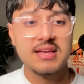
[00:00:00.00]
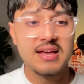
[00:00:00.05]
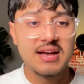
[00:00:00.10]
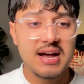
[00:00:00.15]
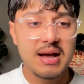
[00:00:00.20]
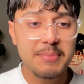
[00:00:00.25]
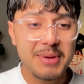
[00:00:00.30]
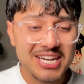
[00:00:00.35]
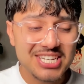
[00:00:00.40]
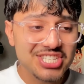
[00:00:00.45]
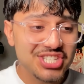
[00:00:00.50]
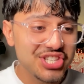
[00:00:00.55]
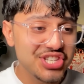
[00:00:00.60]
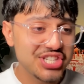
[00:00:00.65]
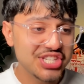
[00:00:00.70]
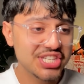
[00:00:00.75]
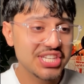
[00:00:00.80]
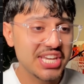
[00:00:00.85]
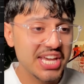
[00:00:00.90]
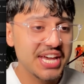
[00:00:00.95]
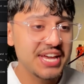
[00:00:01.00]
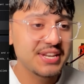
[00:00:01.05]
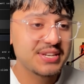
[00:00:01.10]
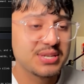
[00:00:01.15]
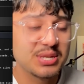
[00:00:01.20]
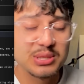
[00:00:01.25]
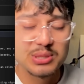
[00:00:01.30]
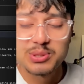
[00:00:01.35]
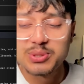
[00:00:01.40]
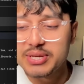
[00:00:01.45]
I'm actually scared
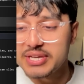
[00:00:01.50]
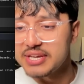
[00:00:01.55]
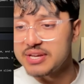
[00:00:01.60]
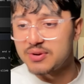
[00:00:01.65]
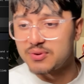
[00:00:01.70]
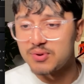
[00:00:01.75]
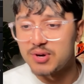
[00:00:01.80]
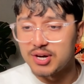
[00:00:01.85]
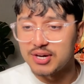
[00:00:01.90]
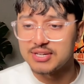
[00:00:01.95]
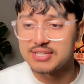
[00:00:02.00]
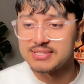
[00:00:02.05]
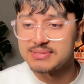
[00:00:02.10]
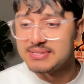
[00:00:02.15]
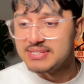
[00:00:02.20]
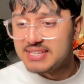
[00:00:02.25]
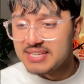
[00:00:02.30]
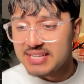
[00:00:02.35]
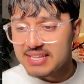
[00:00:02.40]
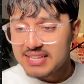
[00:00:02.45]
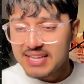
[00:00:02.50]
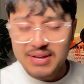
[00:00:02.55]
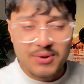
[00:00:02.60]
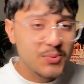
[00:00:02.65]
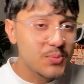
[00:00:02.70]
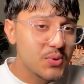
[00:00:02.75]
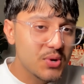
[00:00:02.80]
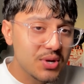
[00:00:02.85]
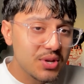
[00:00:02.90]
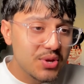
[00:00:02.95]
to look at Groks. Like,
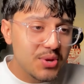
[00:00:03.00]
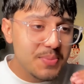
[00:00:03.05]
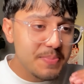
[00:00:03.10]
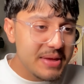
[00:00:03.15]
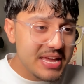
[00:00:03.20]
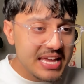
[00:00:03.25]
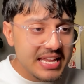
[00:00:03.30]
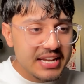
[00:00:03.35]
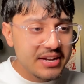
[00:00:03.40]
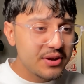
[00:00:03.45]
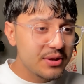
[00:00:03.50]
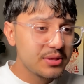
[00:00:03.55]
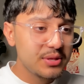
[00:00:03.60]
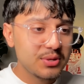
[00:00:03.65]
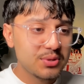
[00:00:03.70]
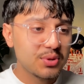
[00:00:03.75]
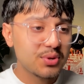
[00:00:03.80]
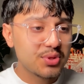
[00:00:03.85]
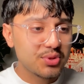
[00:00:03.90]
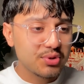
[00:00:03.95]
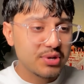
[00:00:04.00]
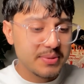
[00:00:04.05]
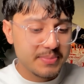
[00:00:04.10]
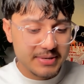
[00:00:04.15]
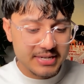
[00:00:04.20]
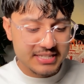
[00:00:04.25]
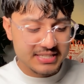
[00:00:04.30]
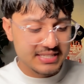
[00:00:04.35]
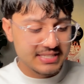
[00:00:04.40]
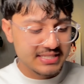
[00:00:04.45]
what do you mean it only took 3
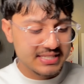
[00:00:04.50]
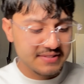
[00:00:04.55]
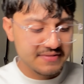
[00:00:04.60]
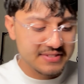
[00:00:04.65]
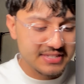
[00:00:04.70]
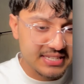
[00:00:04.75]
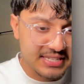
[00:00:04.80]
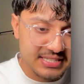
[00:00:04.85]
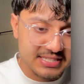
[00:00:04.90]
minutes and 17